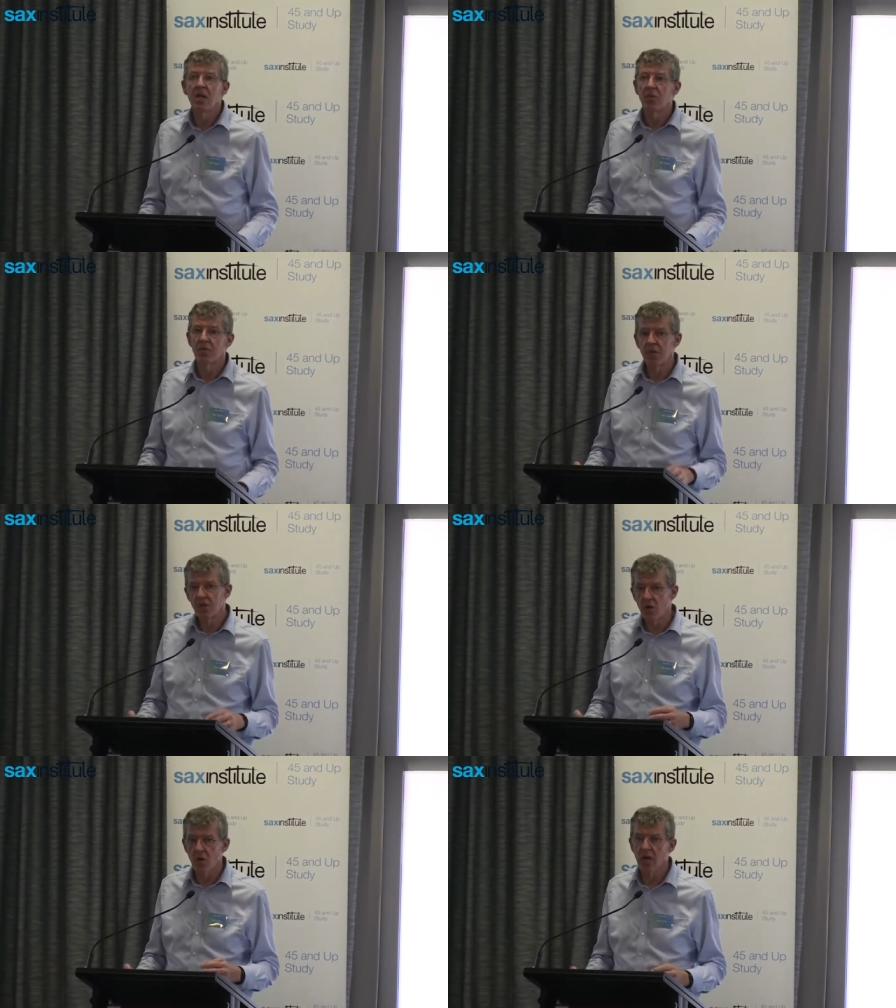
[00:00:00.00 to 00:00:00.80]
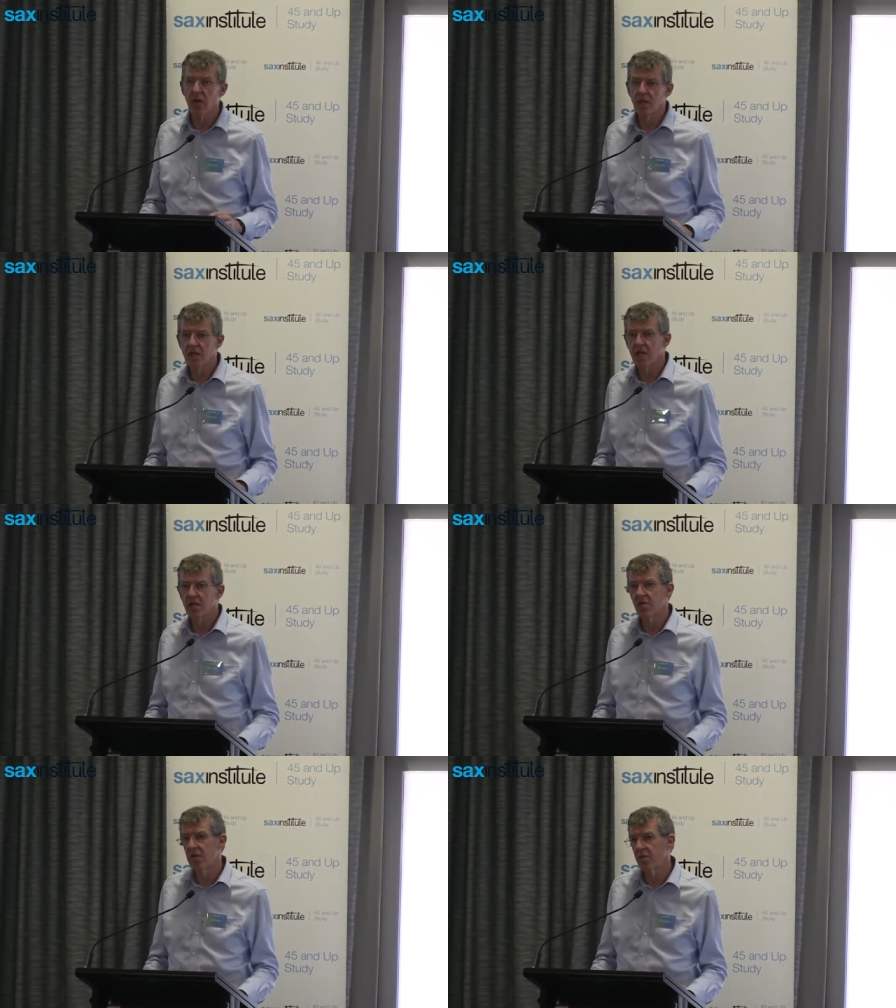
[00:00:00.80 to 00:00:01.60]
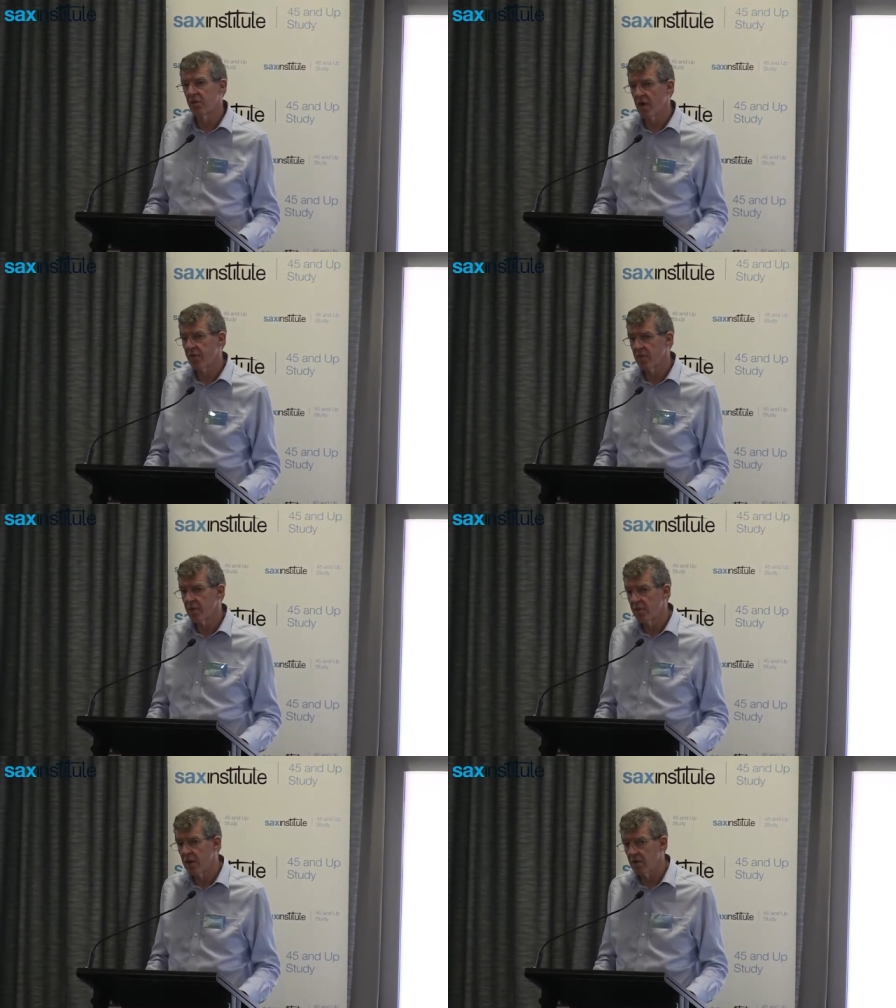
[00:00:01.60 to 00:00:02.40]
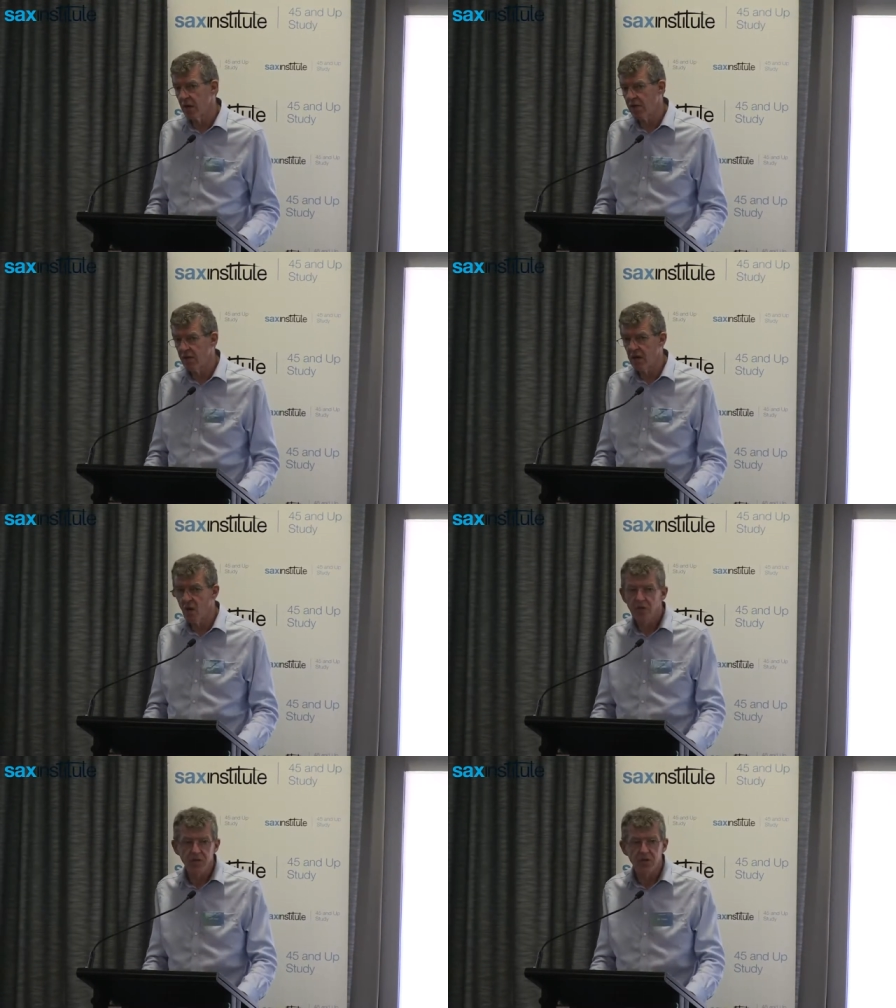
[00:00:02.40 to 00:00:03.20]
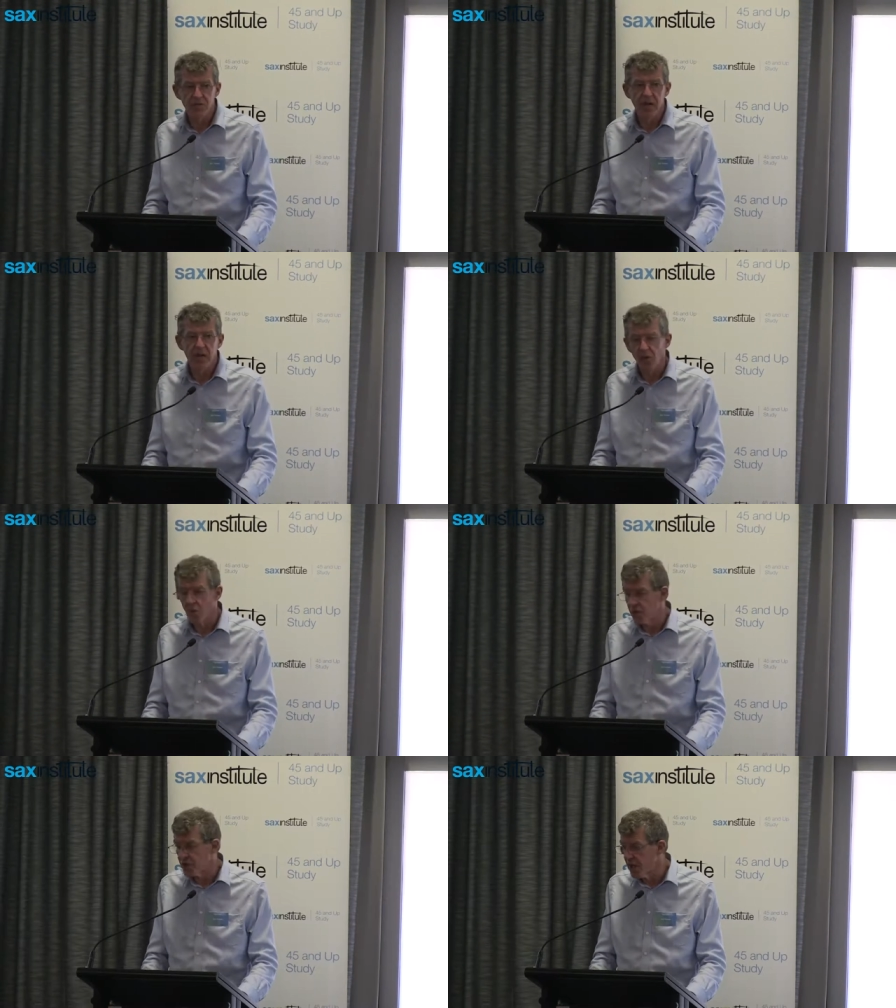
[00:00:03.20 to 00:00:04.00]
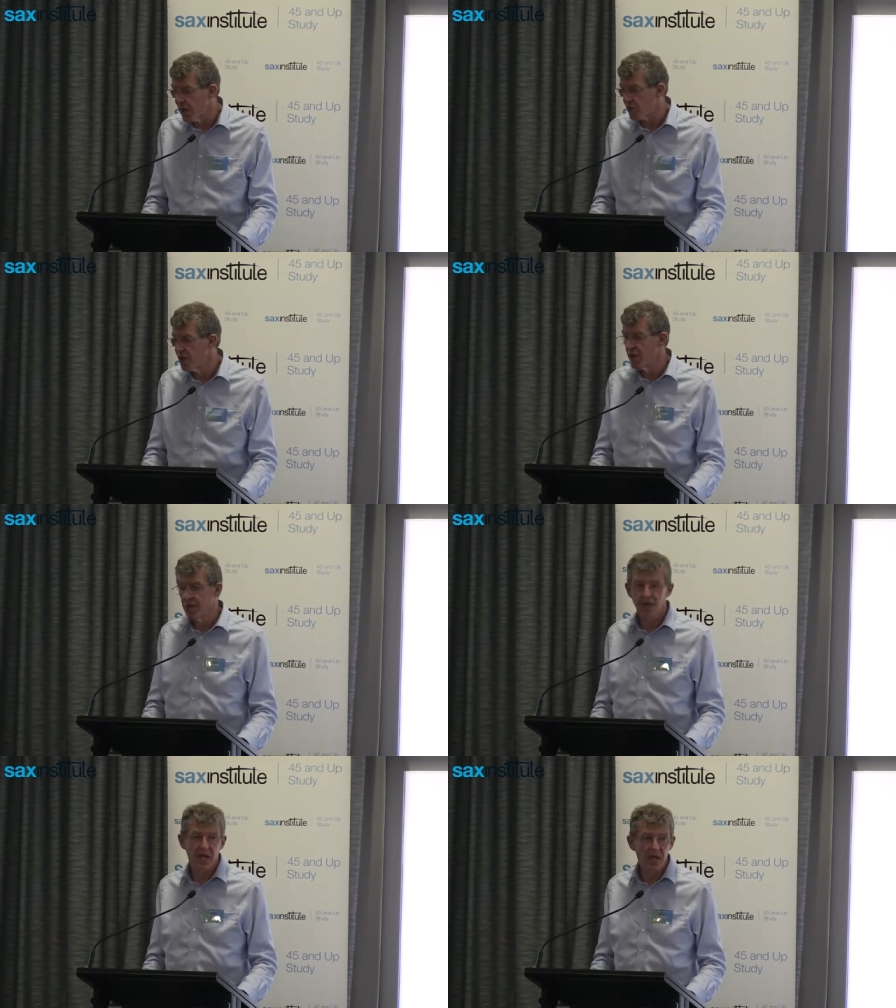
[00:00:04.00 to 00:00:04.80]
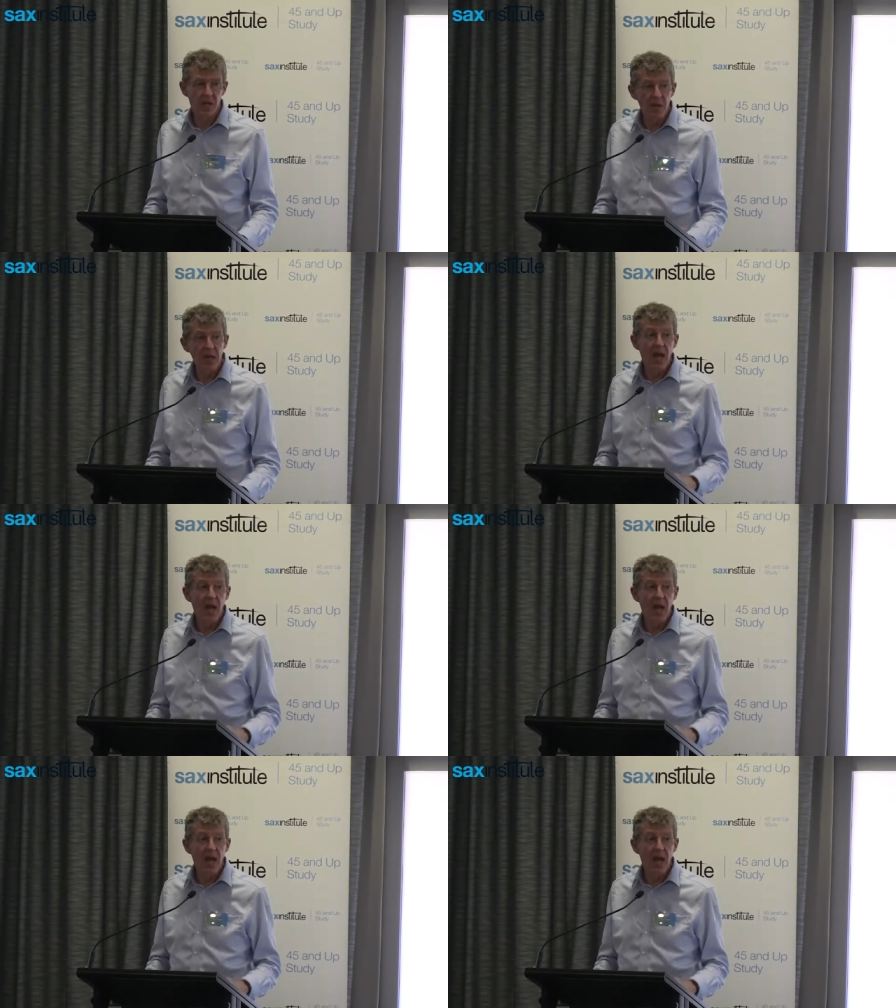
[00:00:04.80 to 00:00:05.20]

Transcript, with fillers: we've been talking extensively with government about having an Office of Medical Research set up